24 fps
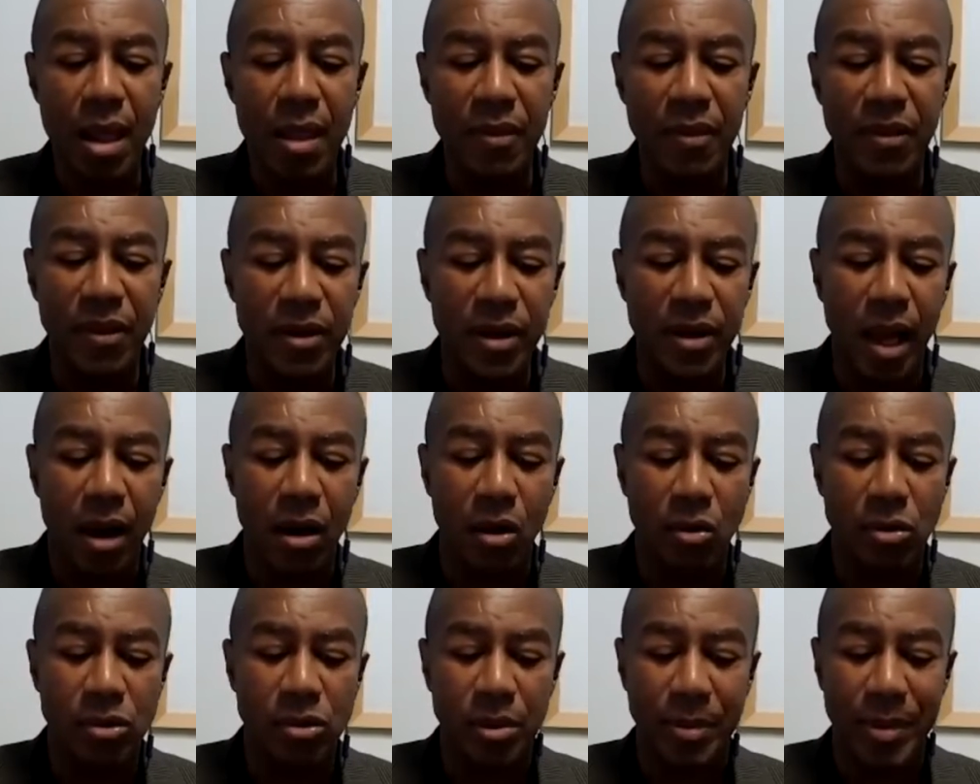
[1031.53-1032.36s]
Then you got
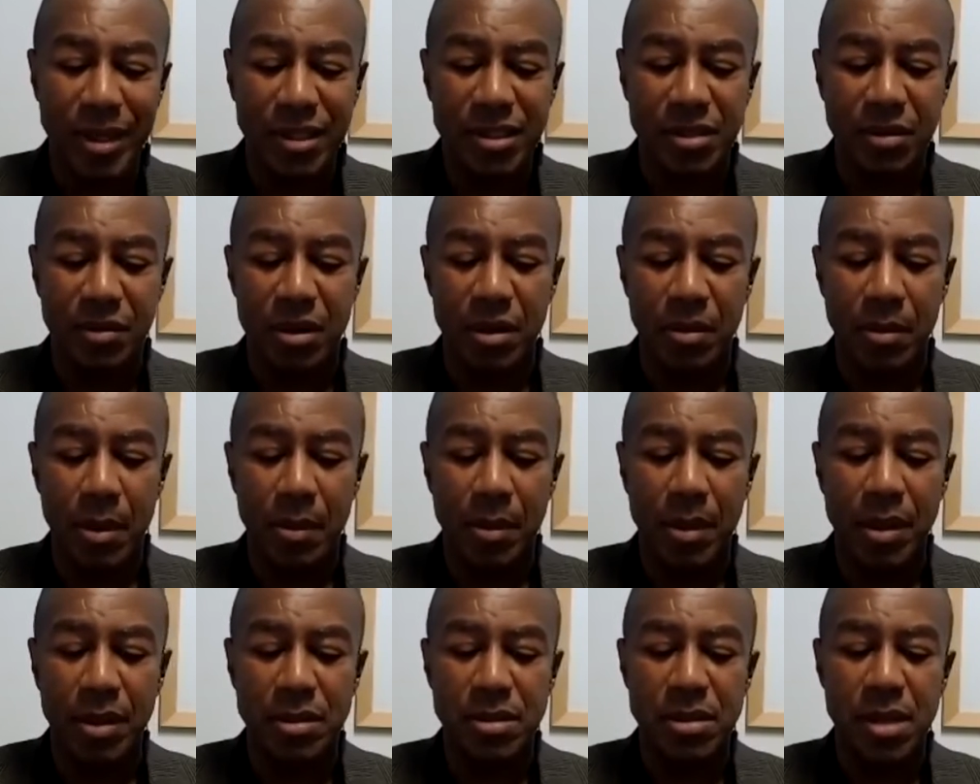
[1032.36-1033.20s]
to also make some
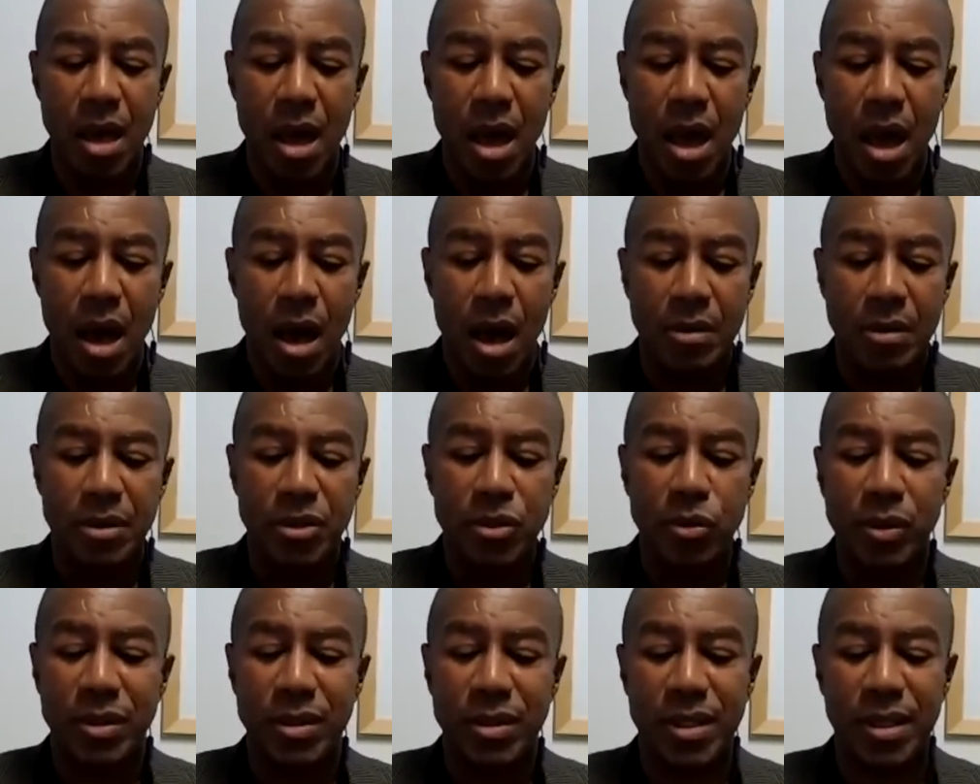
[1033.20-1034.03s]
commitments
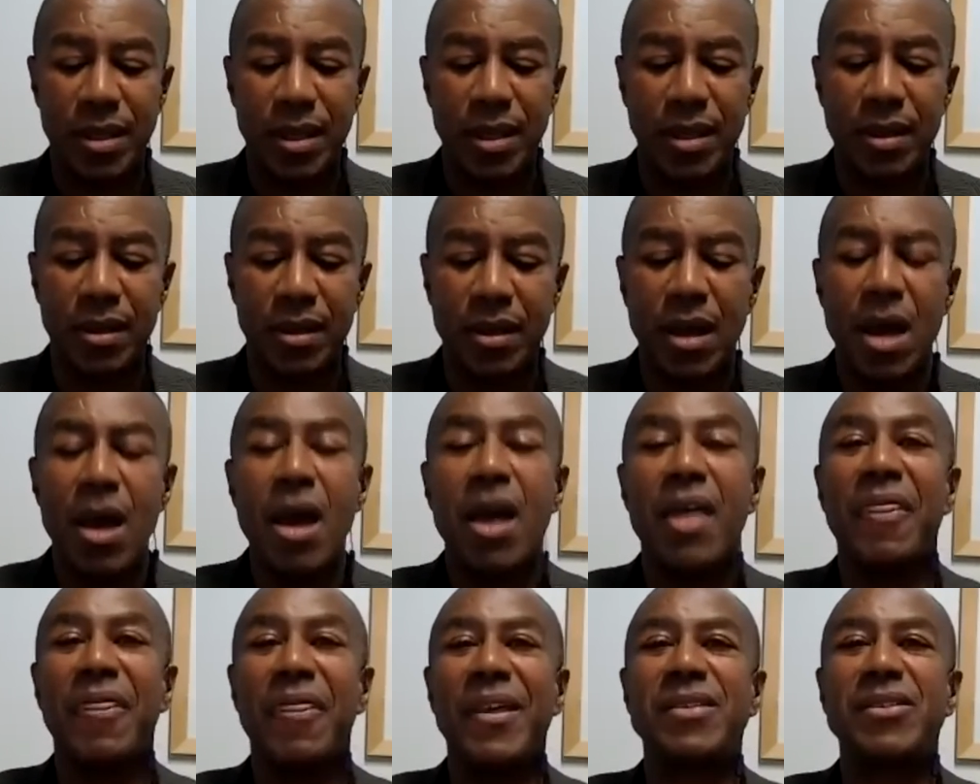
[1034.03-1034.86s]
to attend
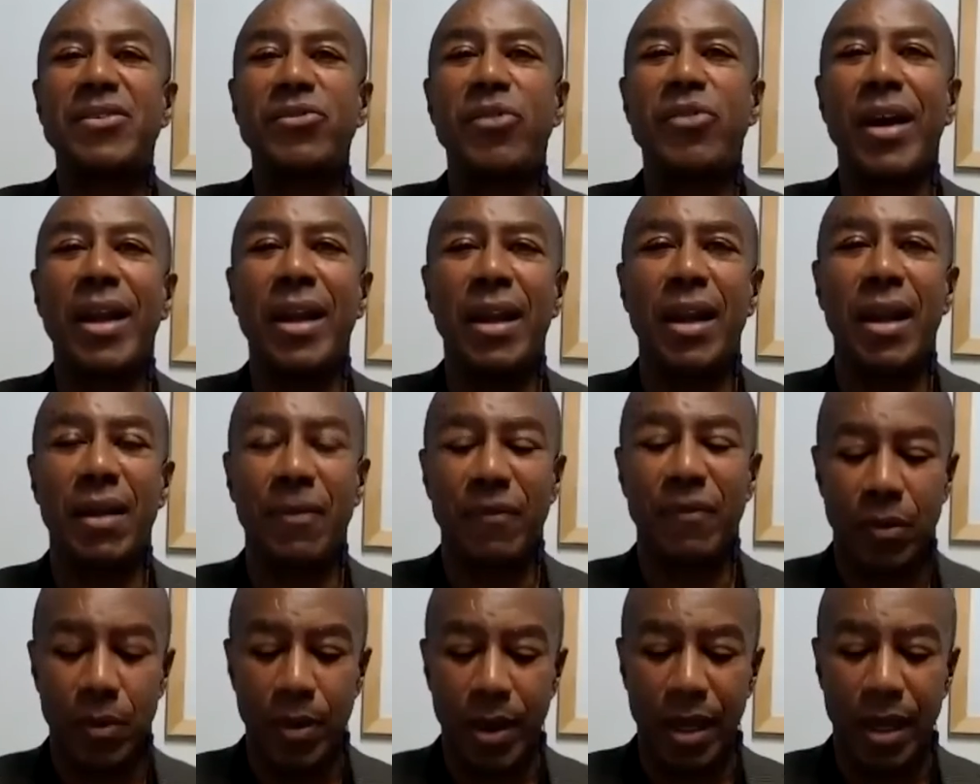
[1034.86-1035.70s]
this training
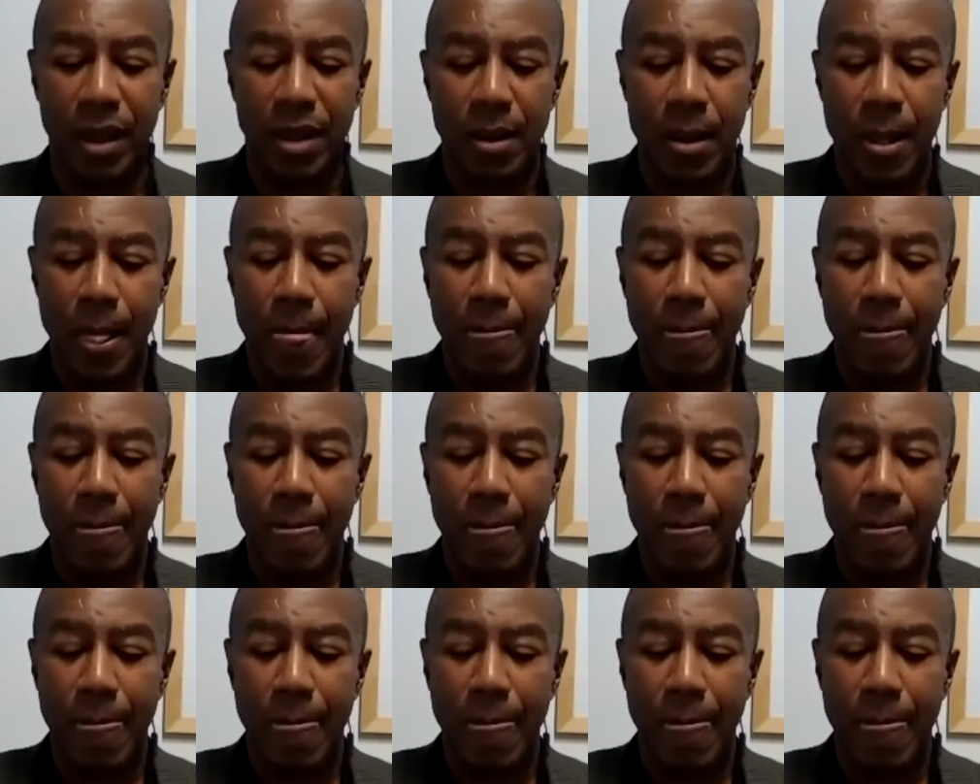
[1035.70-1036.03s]
every week.